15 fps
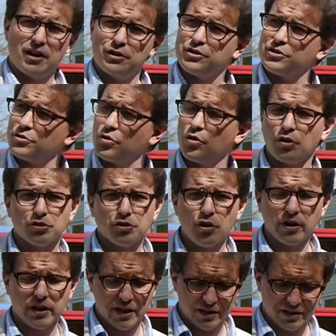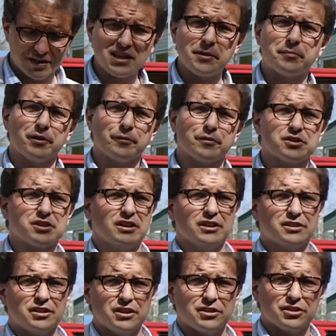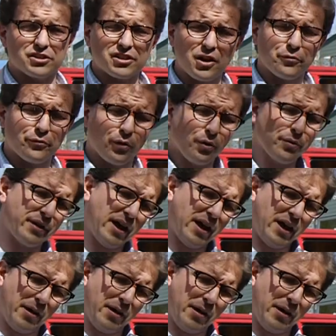you've still got cooking and sleeping facilities and so forth,